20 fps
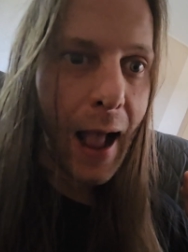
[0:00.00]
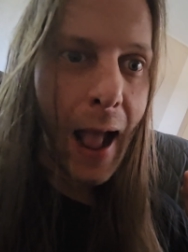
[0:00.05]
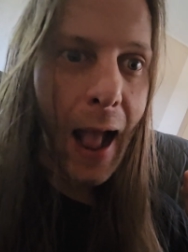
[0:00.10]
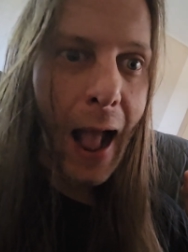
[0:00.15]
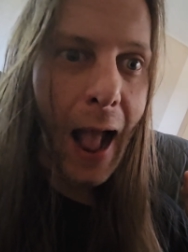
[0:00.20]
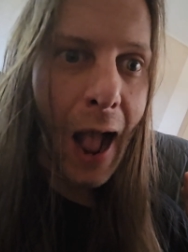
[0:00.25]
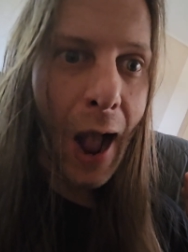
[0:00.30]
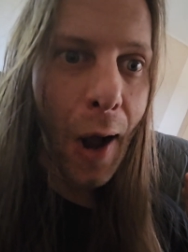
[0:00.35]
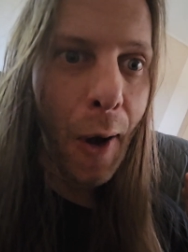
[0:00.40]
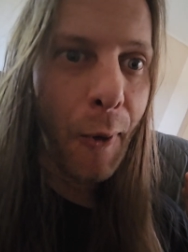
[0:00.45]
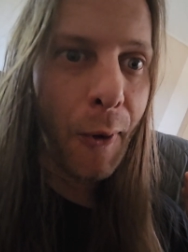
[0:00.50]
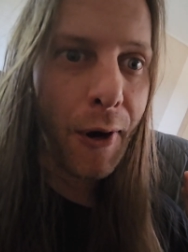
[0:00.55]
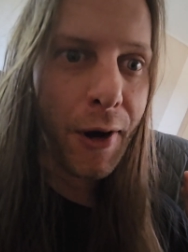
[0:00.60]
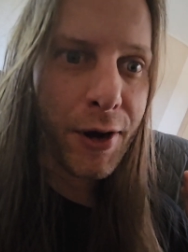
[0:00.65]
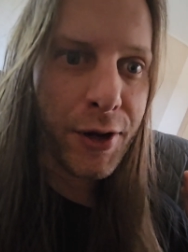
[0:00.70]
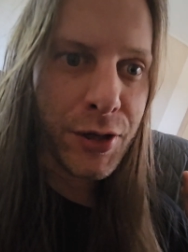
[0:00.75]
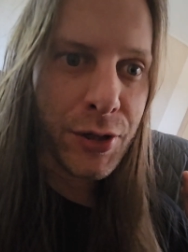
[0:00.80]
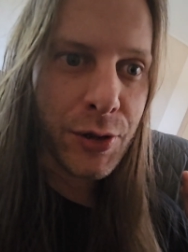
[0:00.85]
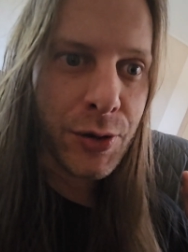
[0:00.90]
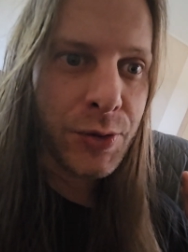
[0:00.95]
How are
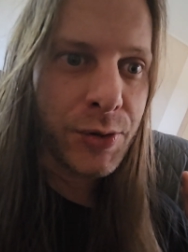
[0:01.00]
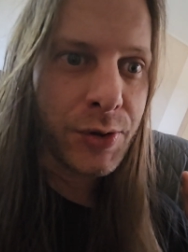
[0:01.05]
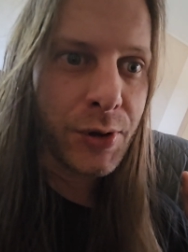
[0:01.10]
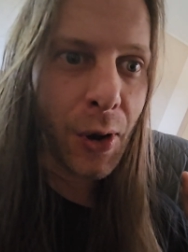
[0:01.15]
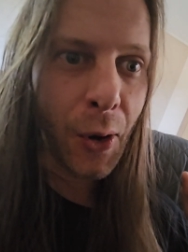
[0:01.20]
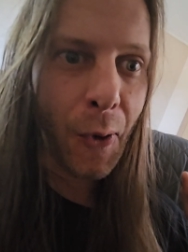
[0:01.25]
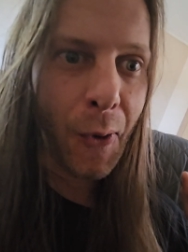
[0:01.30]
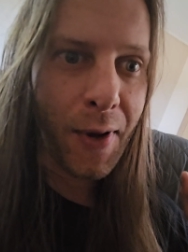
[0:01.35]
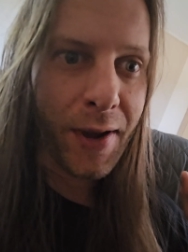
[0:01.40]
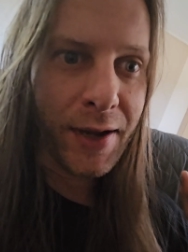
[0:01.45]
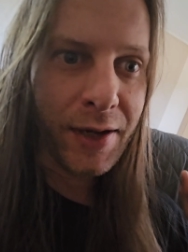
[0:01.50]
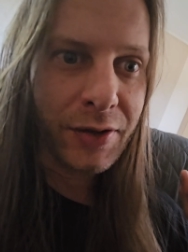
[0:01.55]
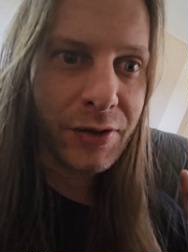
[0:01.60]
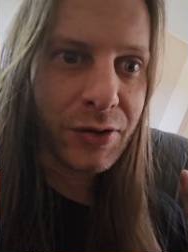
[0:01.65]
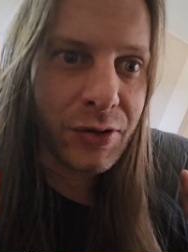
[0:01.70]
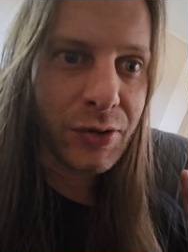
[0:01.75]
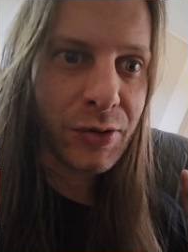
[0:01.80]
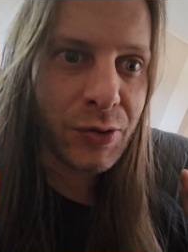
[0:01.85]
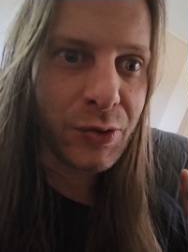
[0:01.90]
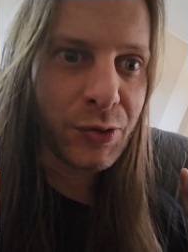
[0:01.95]
you going
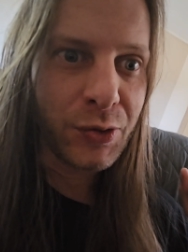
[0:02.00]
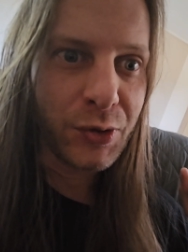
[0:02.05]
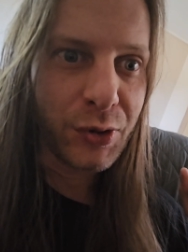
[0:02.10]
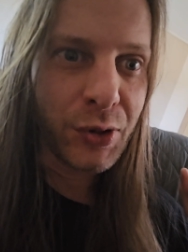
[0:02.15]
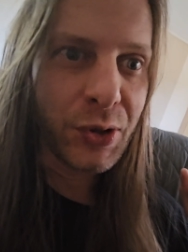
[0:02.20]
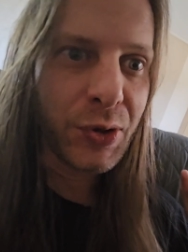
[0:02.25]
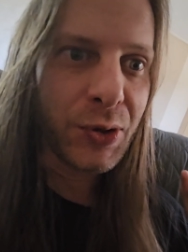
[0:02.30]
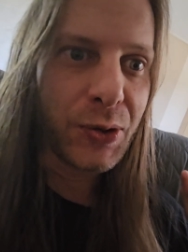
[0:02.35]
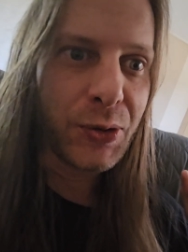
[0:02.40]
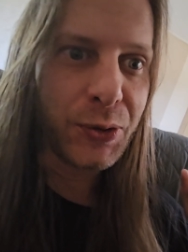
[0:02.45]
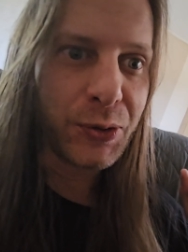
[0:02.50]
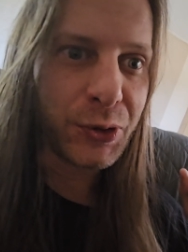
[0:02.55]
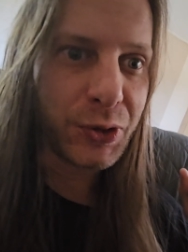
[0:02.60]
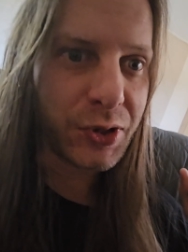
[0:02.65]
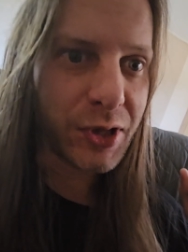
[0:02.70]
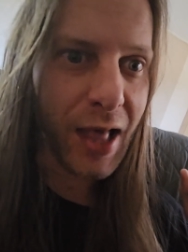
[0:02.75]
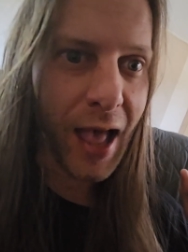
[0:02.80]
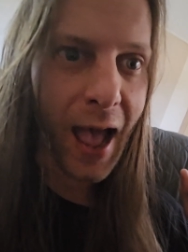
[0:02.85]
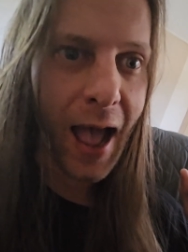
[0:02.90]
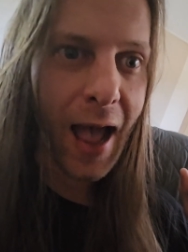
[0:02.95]
to use
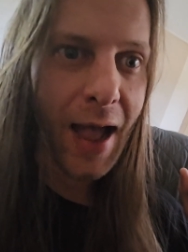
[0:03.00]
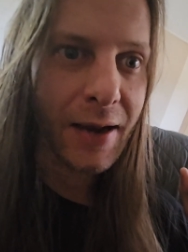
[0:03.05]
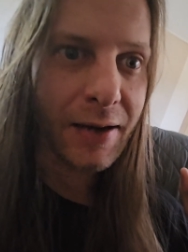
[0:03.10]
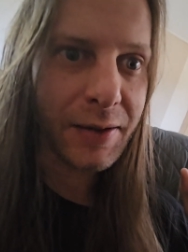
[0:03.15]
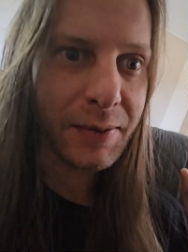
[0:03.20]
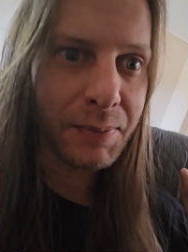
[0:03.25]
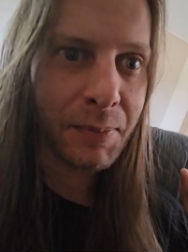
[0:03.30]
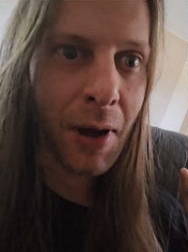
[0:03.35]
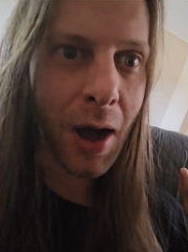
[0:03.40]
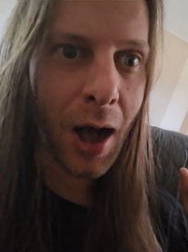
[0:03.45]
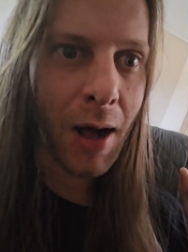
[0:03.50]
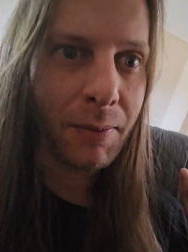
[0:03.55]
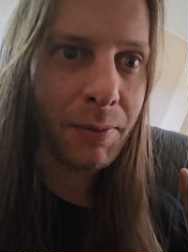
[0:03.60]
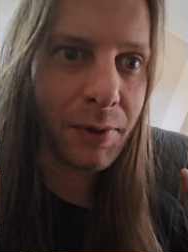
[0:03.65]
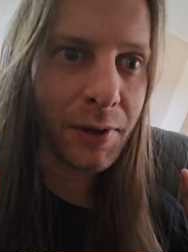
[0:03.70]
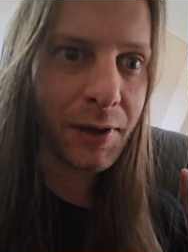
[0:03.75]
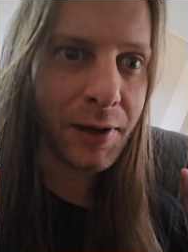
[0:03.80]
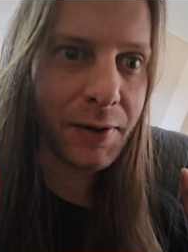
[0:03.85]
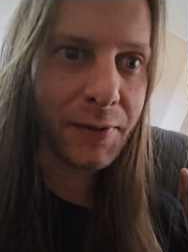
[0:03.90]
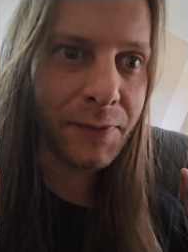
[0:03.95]
that
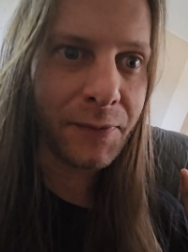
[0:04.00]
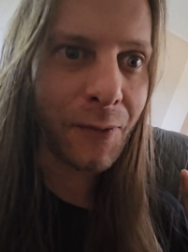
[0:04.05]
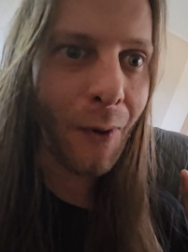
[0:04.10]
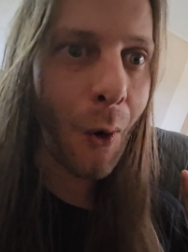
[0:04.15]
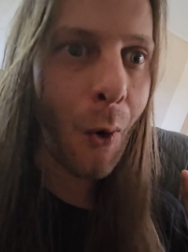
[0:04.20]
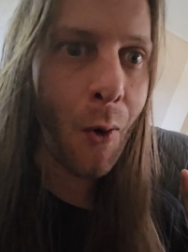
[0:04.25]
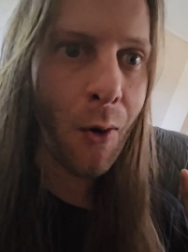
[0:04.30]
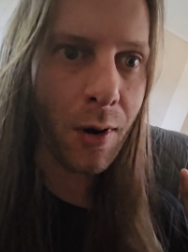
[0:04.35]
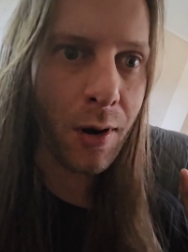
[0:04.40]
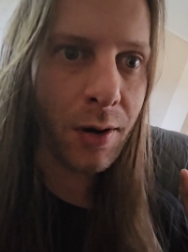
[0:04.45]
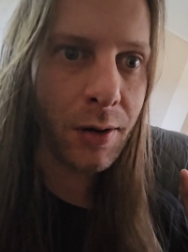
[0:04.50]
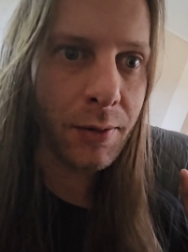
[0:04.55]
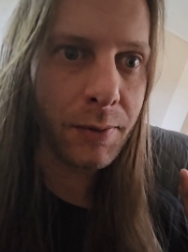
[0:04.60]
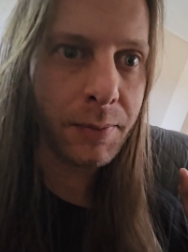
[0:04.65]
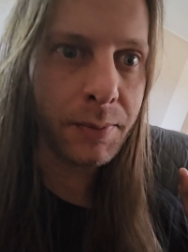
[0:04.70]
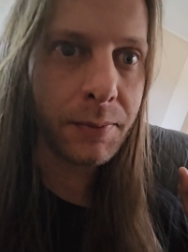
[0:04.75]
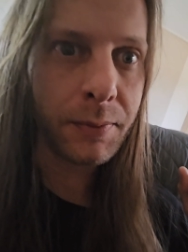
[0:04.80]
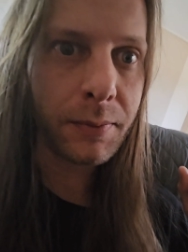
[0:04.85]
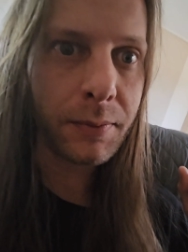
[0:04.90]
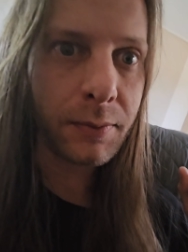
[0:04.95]
public
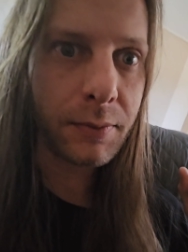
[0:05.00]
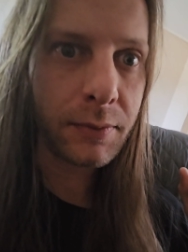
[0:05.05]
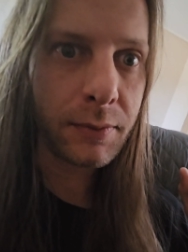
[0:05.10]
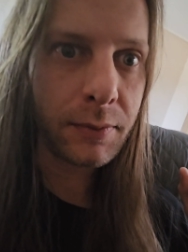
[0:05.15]
forum?